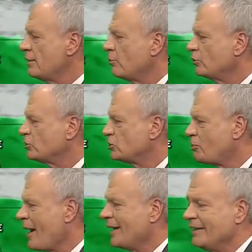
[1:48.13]
more
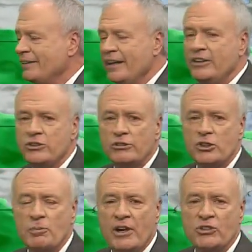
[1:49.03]
spotty nature,
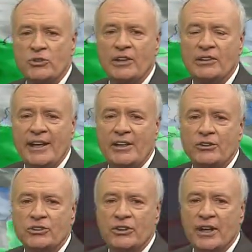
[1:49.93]
especially
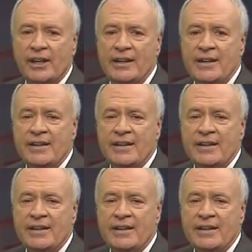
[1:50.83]
later tonight.